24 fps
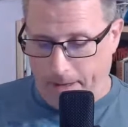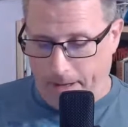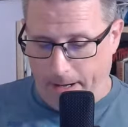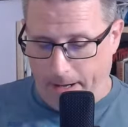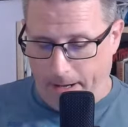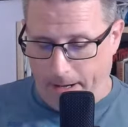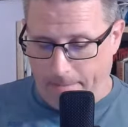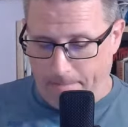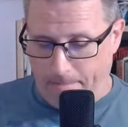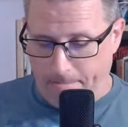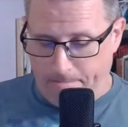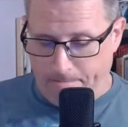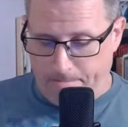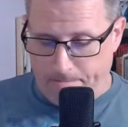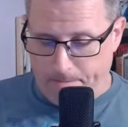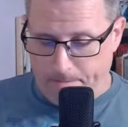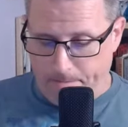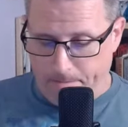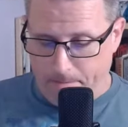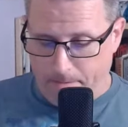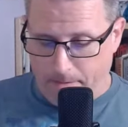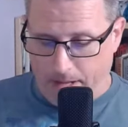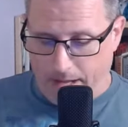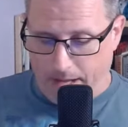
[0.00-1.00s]

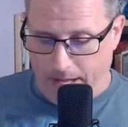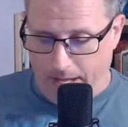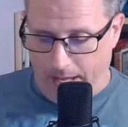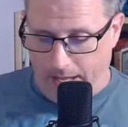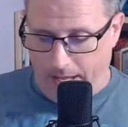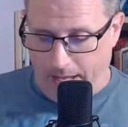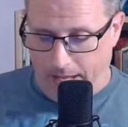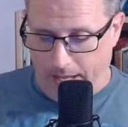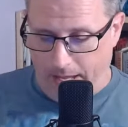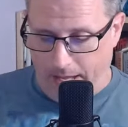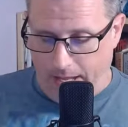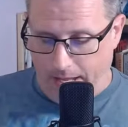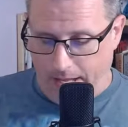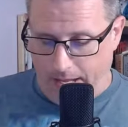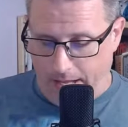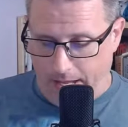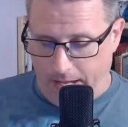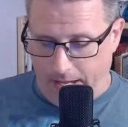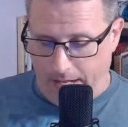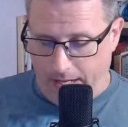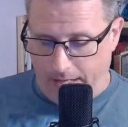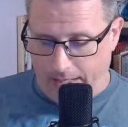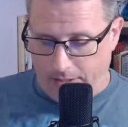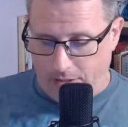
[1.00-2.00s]

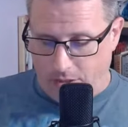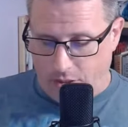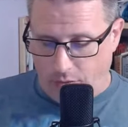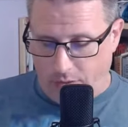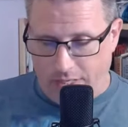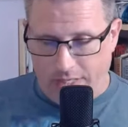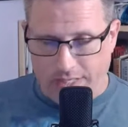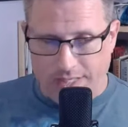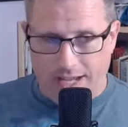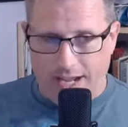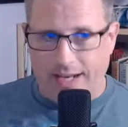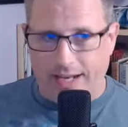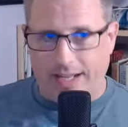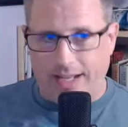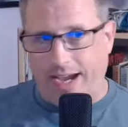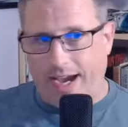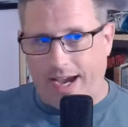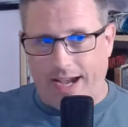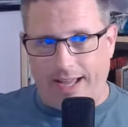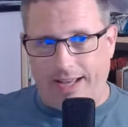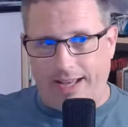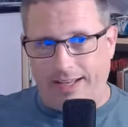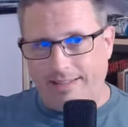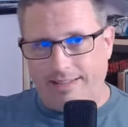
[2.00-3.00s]
And so he's kind of
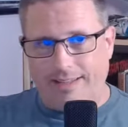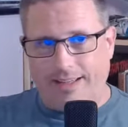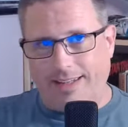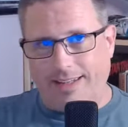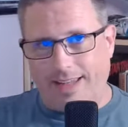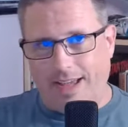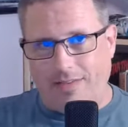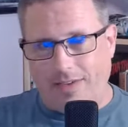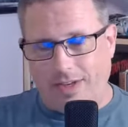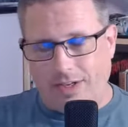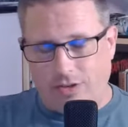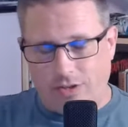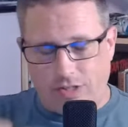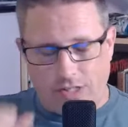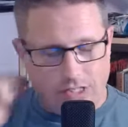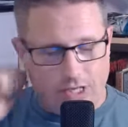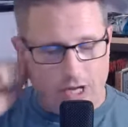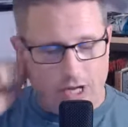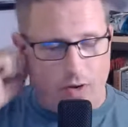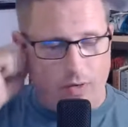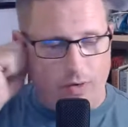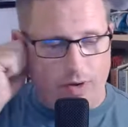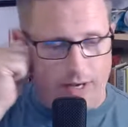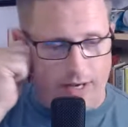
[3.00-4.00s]
got a love
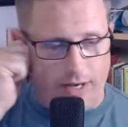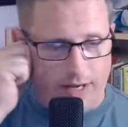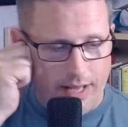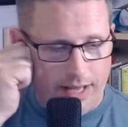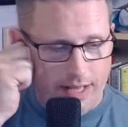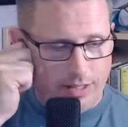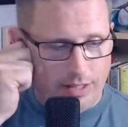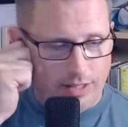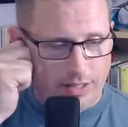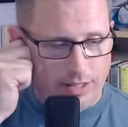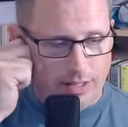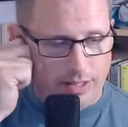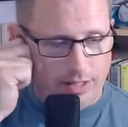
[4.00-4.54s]
interest going.